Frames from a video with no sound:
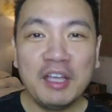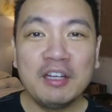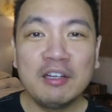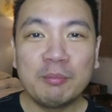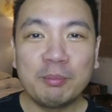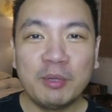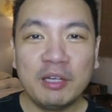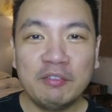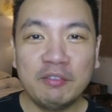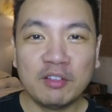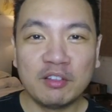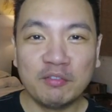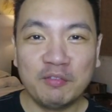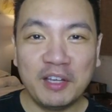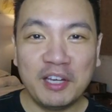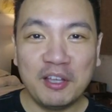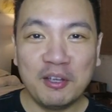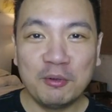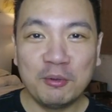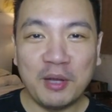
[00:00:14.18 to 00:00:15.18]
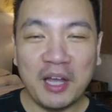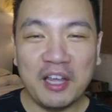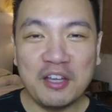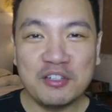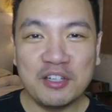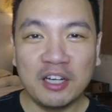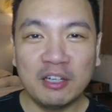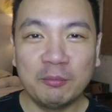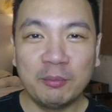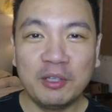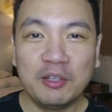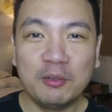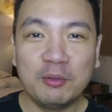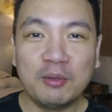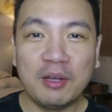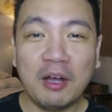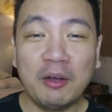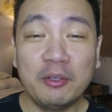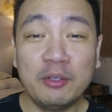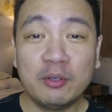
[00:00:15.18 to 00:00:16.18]
In a previous video, I shared with
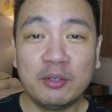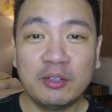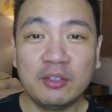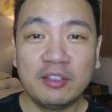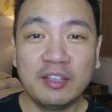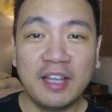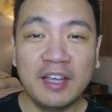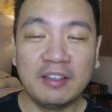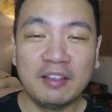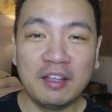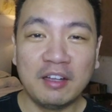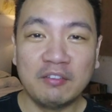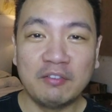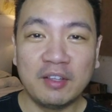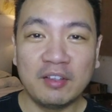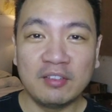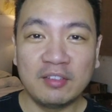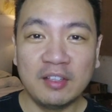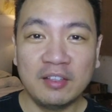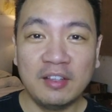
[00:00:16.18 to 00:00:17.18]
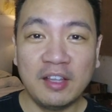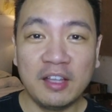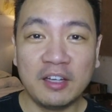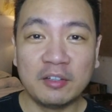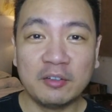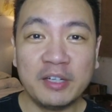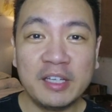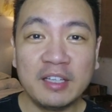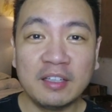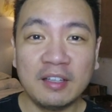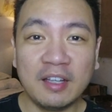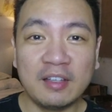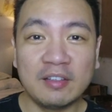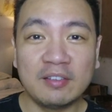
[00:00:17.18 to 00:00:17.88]
you how you could get invested in real